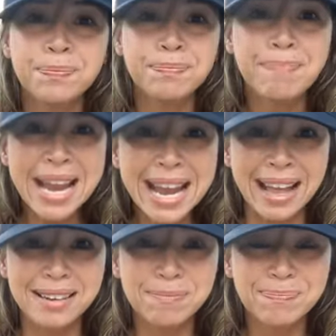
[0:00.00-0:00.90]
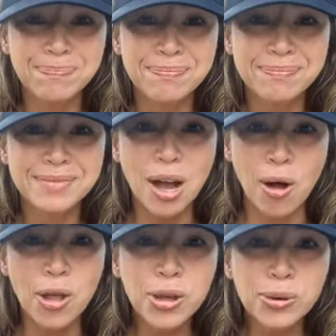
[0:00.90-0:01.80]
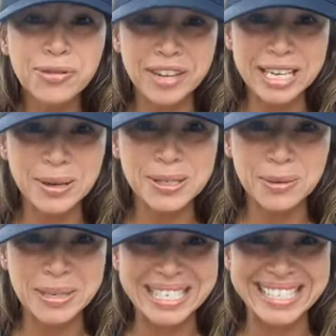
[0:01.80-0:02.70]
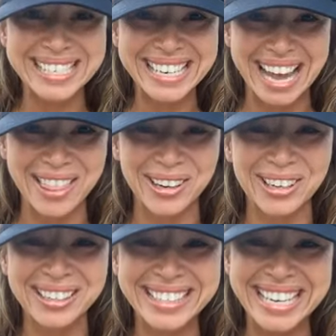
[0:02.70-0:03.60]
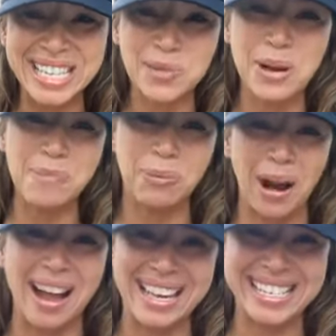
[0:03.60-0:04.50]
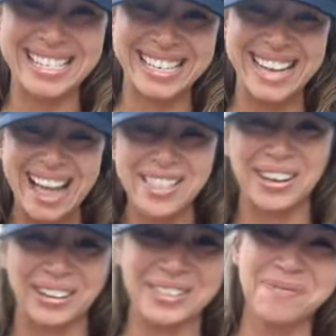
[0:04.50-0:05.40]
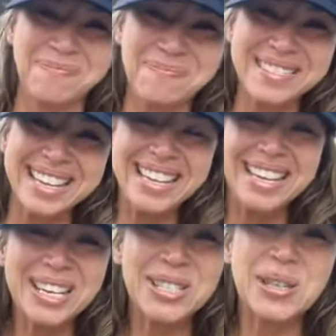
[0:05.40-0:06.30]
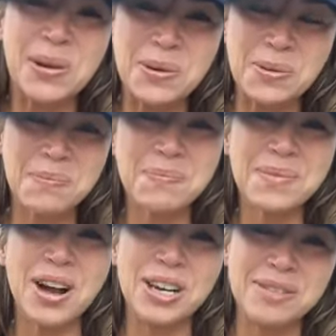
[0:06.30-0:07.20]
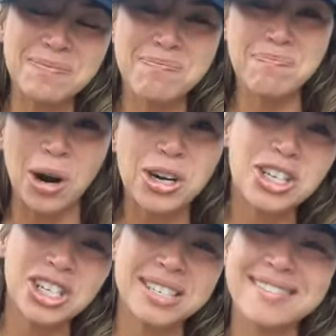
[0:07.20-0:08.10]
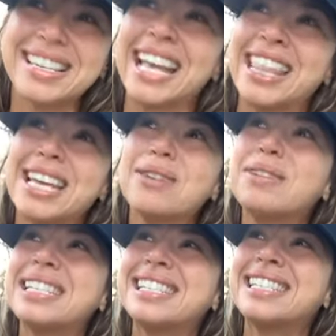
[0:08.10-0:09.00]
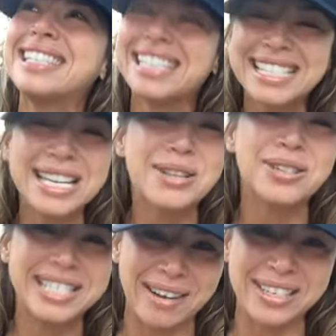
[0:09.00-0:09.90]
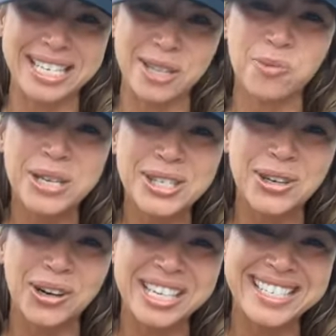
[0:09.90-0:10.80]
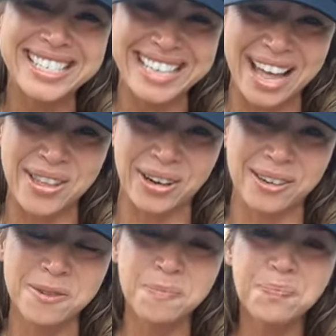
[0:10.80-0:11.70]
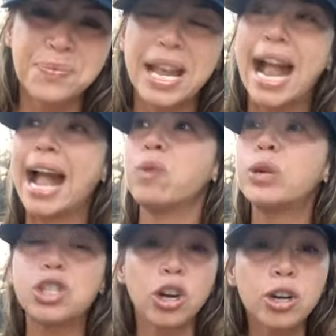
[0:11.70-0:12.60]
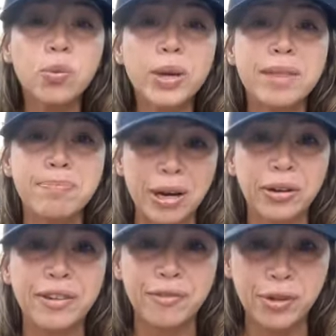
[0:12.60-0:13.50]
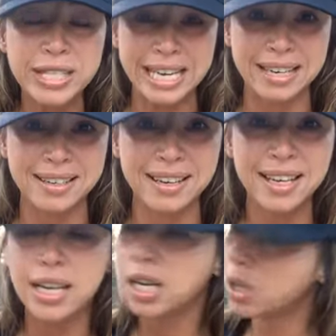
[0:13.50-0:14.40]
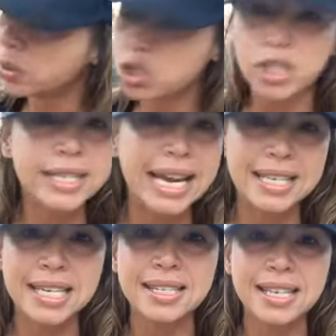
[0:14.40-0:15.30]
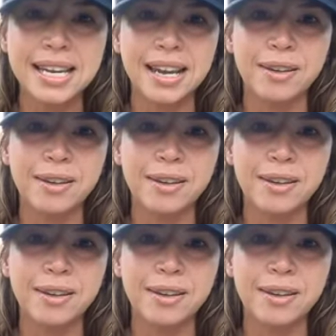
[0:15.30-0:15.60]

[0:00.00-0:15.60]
man, all those videos that we did together is what brought us together. So on March, I think it was 16th or 17th, we started together. And we started with Mary Fulton. It was just ATC.